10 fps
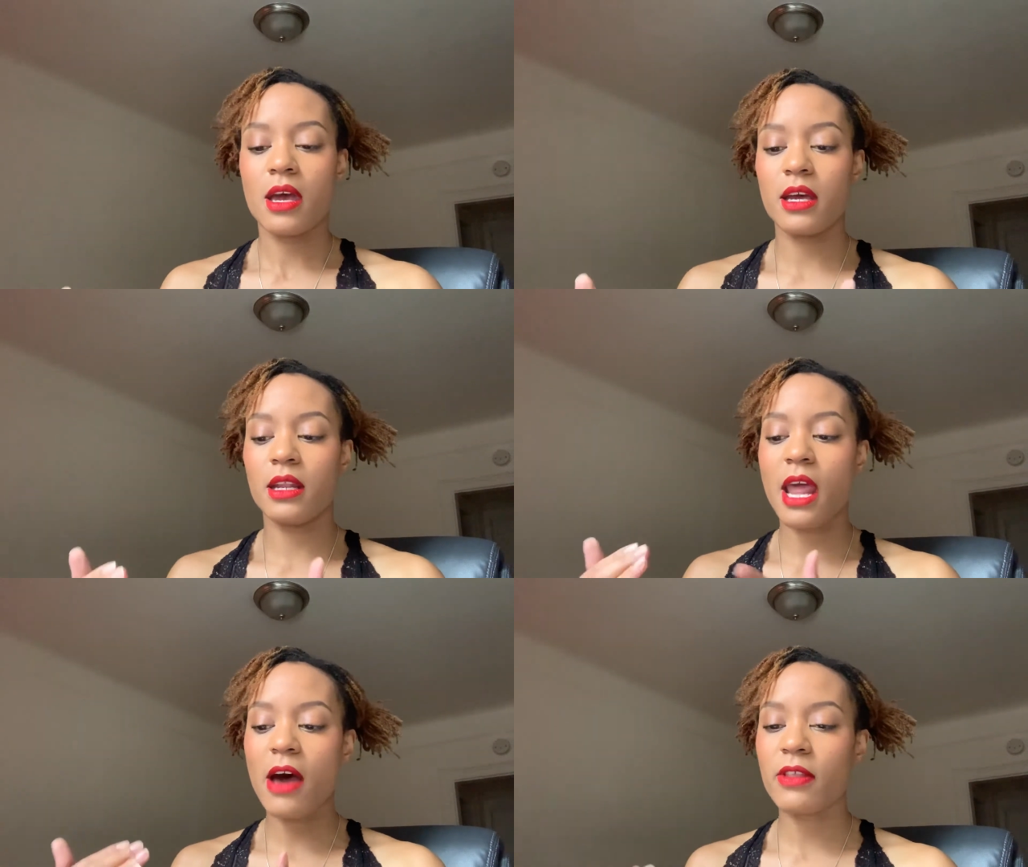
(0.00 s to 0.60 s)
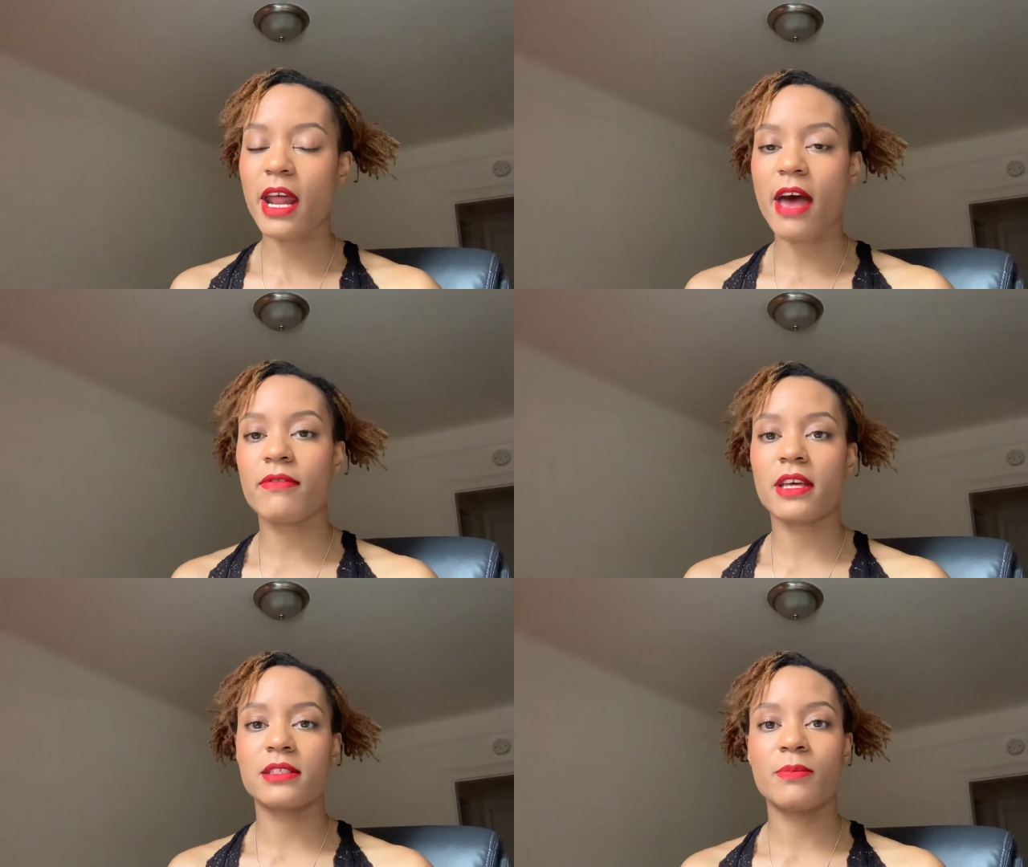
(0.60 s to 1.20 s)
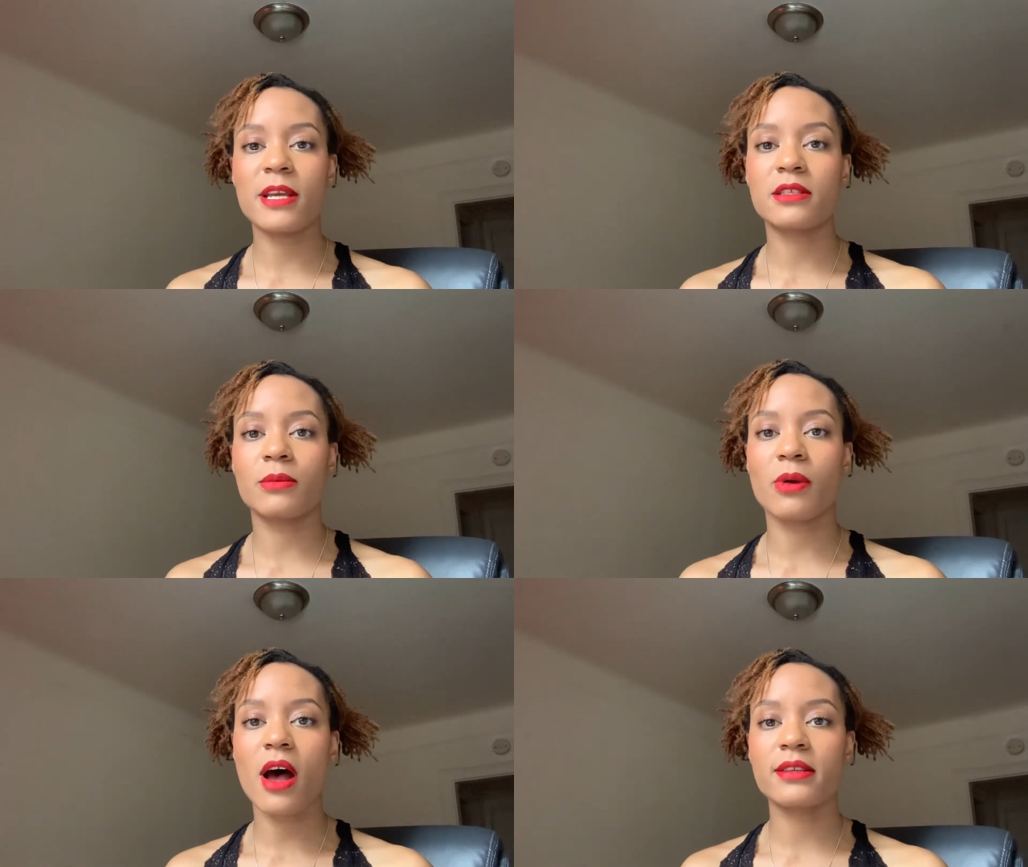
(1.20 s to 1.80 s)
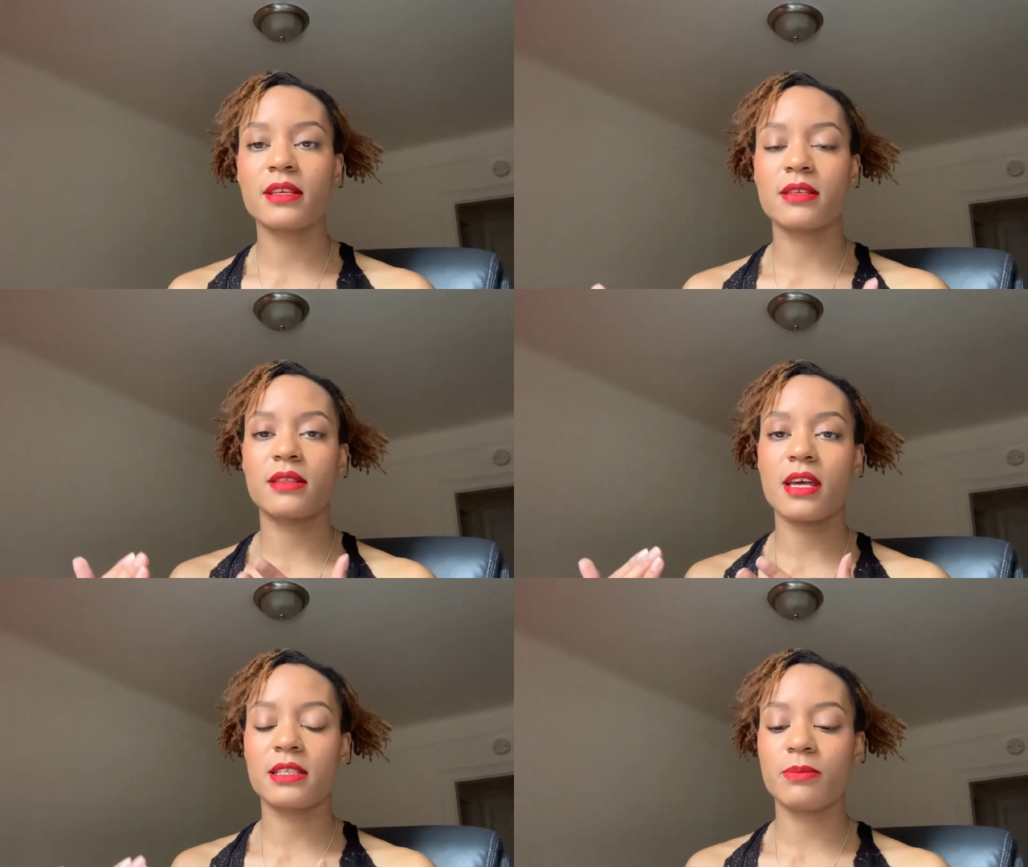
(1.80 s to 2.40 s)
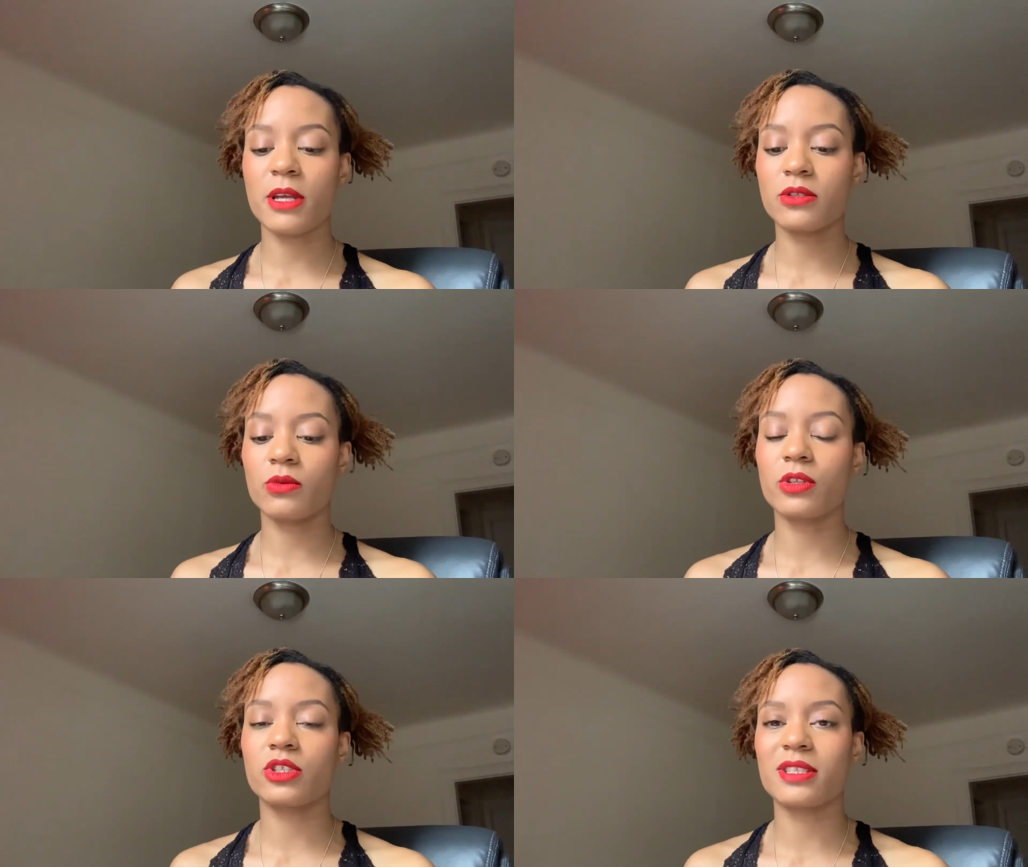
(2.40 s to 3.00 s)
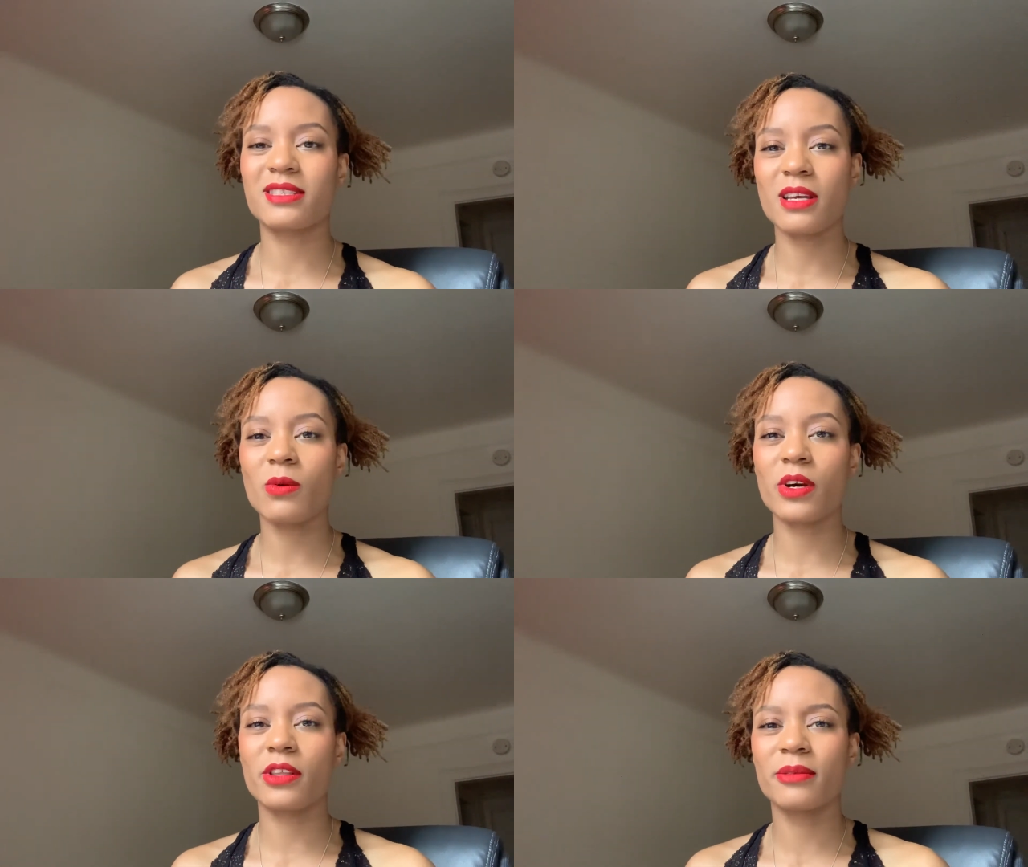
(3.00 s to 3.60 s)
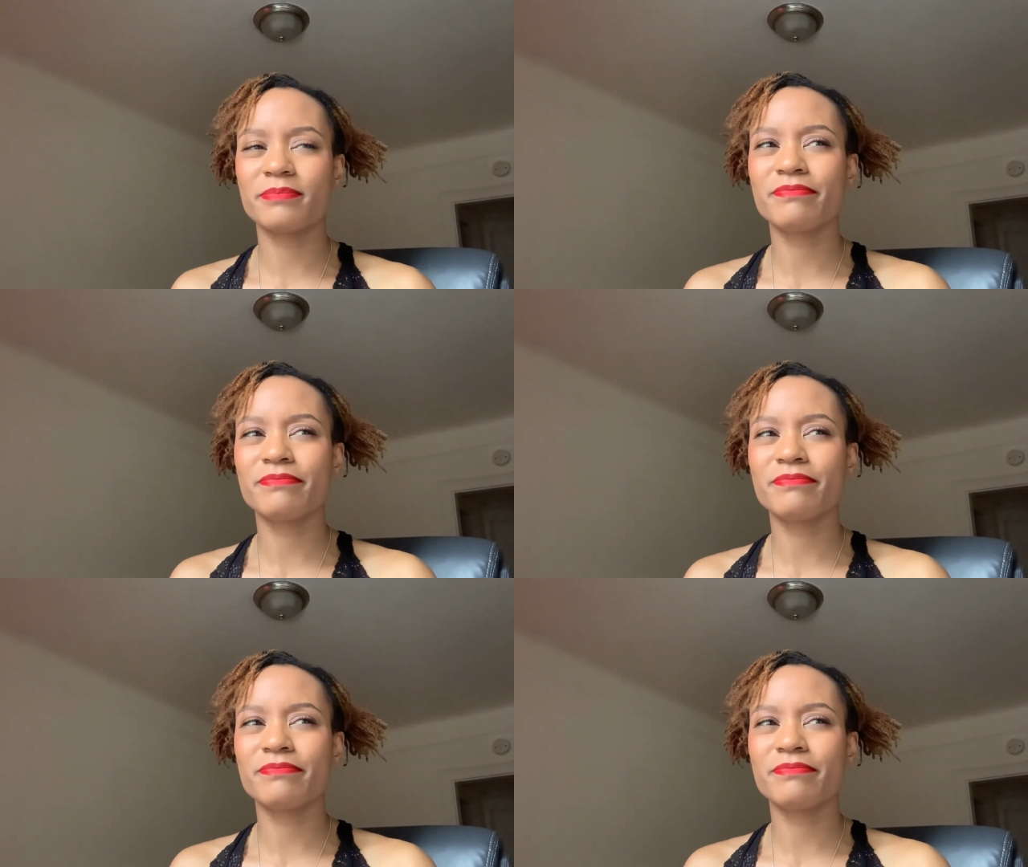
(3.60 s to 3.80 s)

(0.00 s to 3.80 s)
And now that I have that space to process and that space to really just sit with,